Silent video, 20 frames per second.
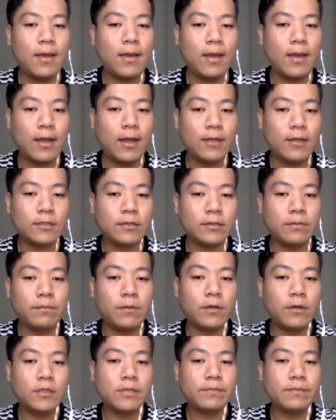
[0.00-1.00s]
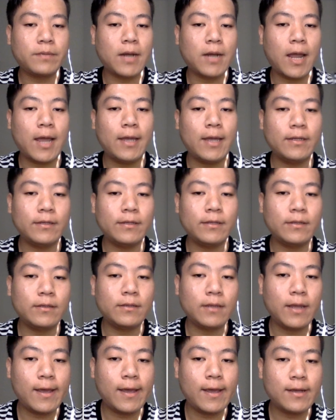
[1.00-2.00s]
and multiply
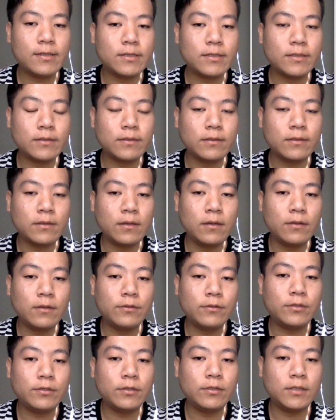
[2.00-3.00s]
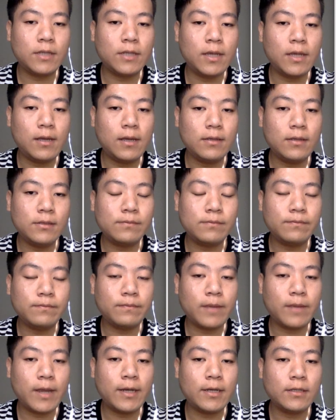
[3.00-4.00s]
x to the nth
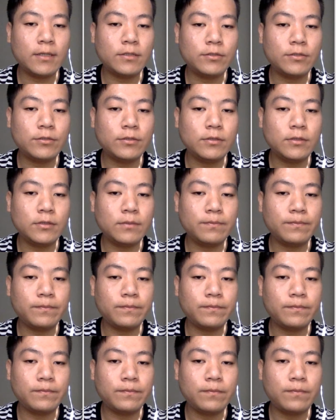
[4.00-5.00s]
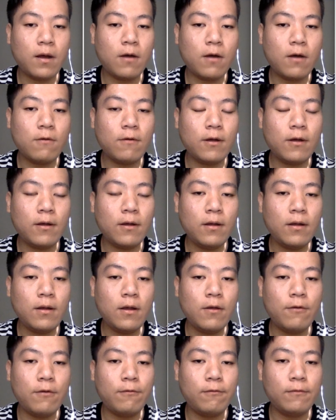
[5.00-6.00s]
minus 2's power,
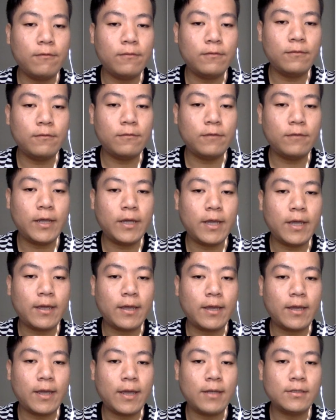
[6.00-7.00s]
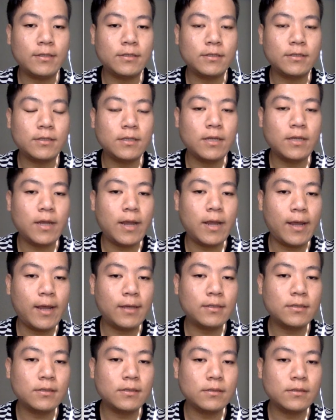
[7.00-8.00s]
we can get
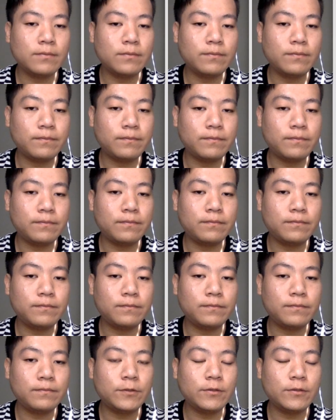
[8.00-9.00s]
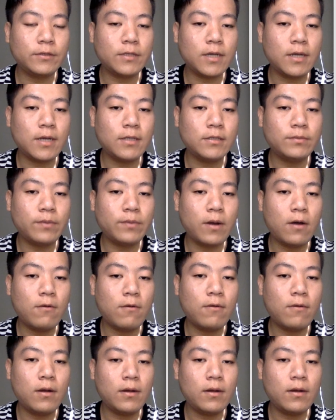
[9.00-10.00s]
x to the nth
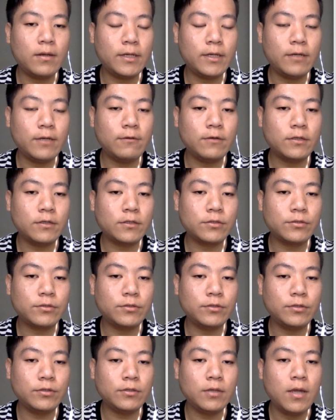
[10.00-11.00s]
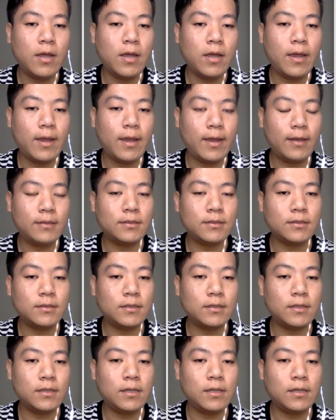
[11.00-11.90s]
power equals to x